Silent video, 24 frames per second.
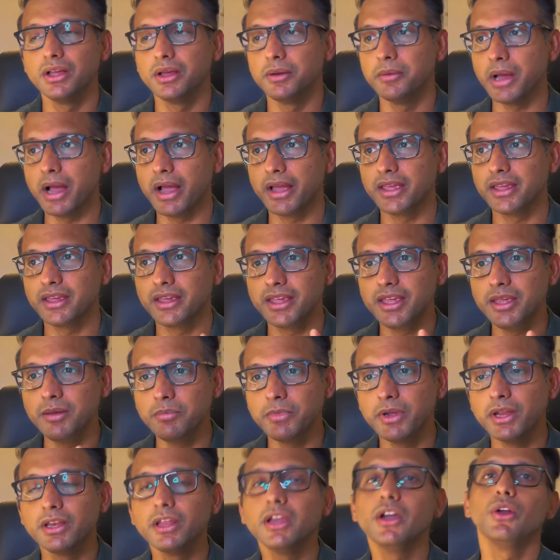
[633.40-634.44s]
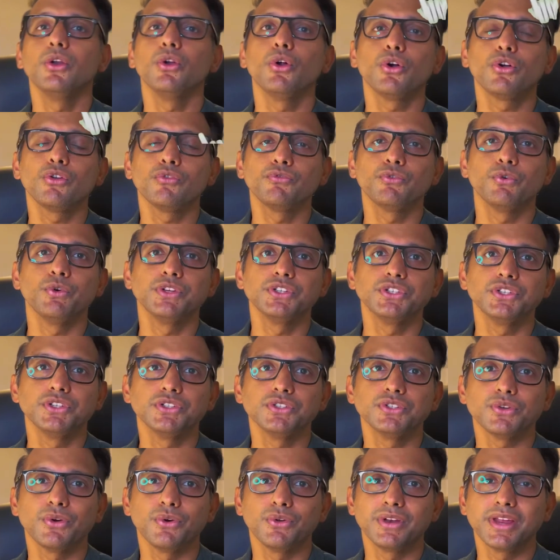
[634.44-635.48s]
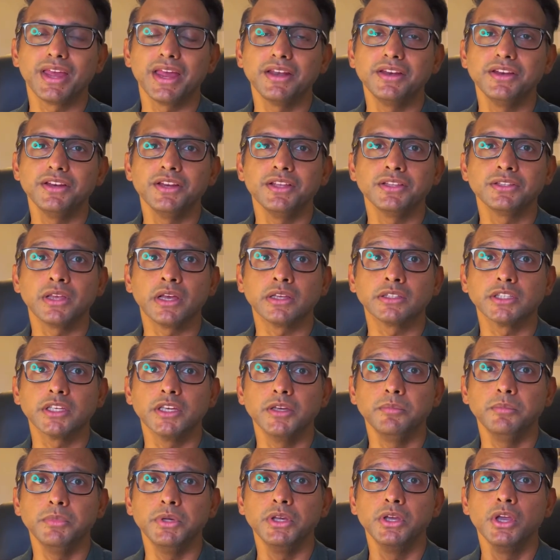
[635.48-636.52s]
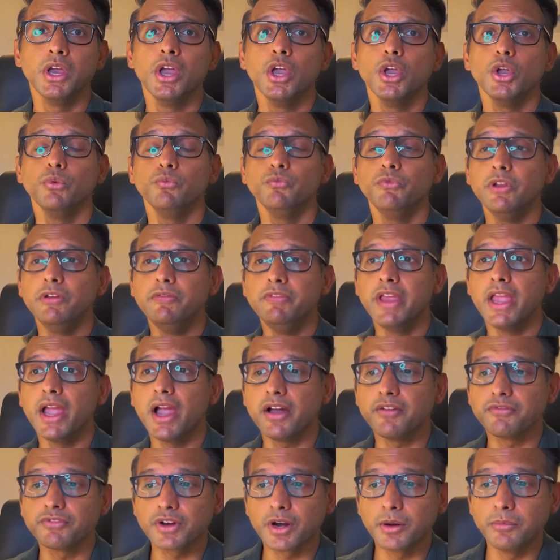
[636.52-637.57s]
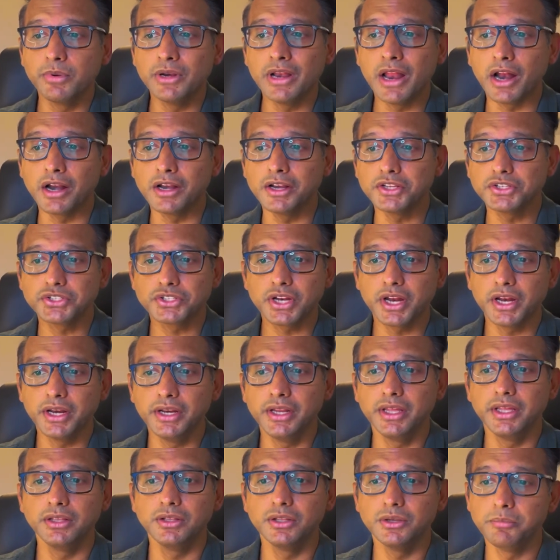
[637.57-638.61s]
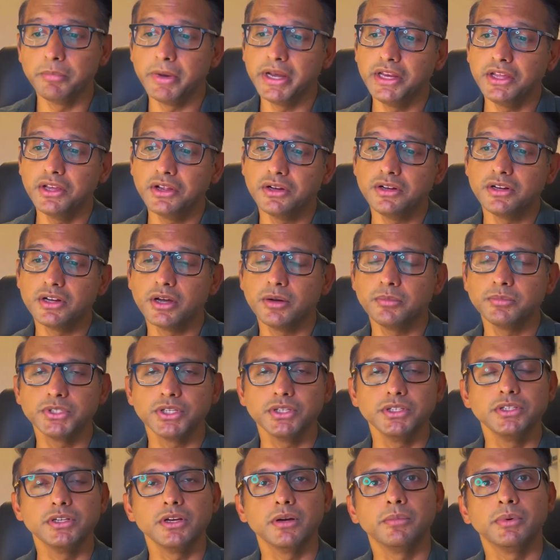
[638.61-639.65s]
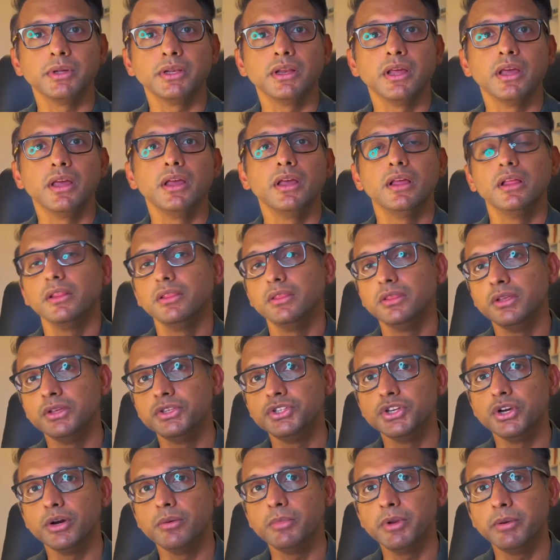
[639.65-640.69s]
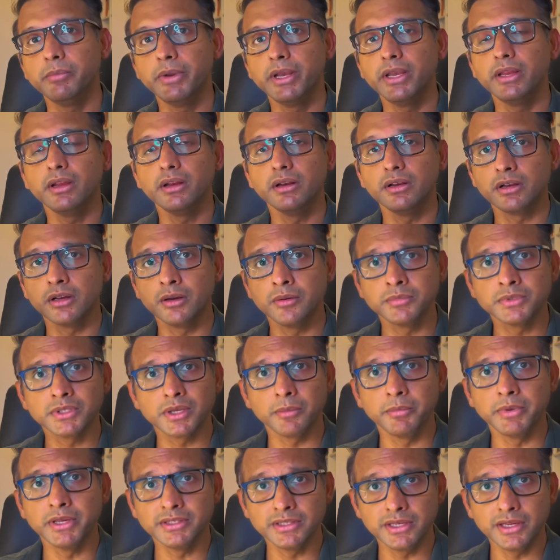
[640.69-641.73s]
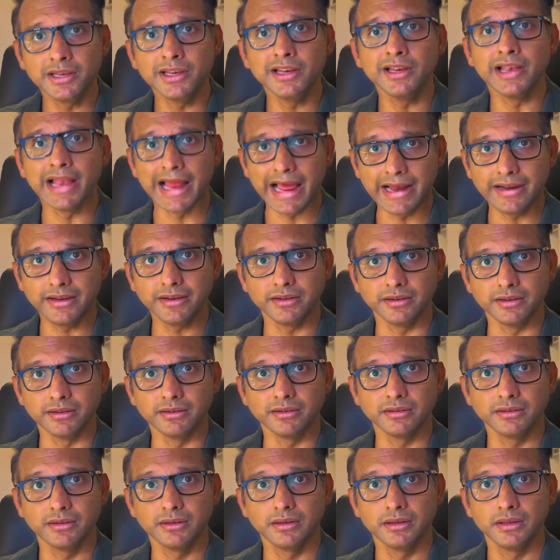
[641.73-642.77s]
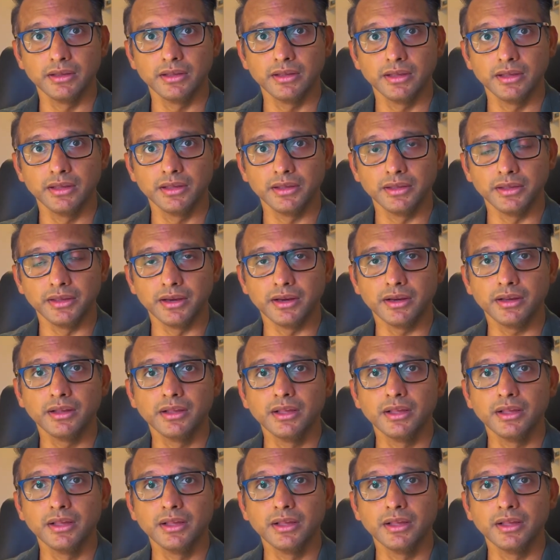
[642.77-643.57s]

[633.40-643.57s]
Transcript: I keep getting a lot of questions on candidates asking me, will we have trouble understanding the medical terms in German? The German medical terms are basically Latin. Yeah.